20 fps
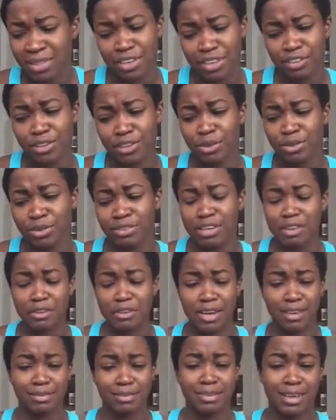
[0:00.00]
There's no
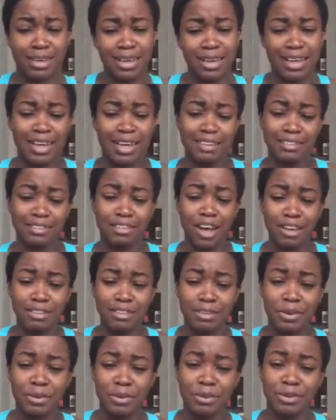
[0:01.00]
secret sauce
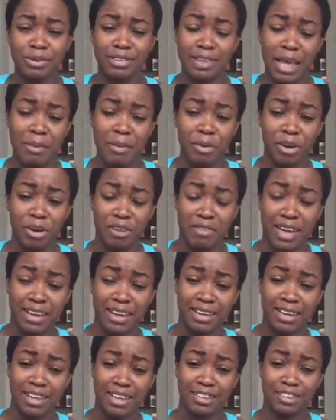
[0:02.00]
to stay
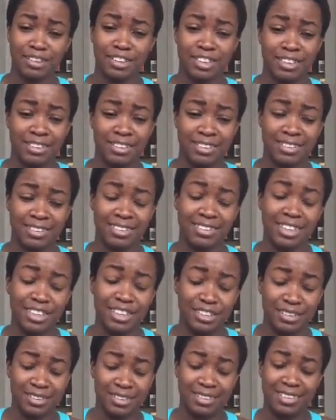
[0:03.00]
motivated. It's
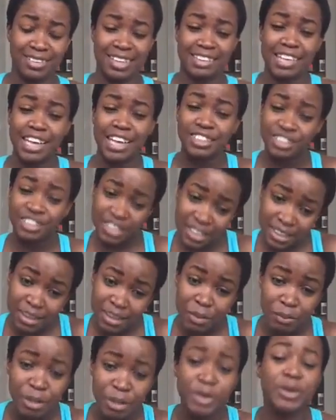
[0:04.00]

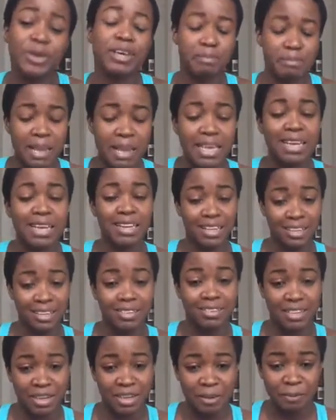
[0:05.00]
internal, but you can make it
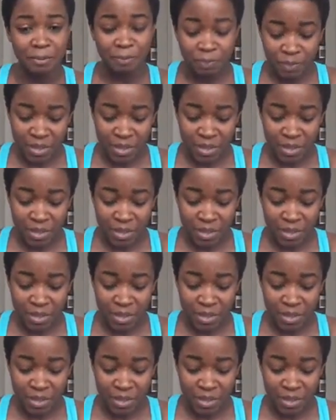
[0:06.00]
easier.